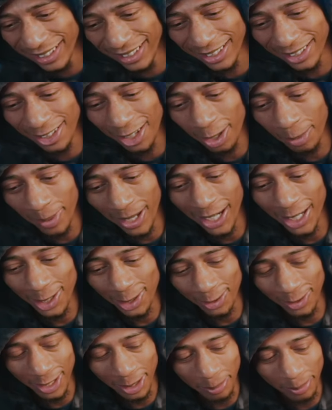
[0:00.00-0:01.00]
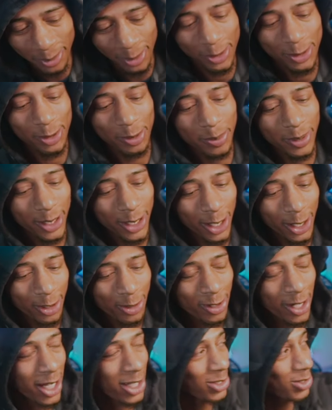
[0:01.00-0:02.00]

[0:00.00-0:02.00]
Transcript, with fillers: Nobody knew that Boosie would be a crack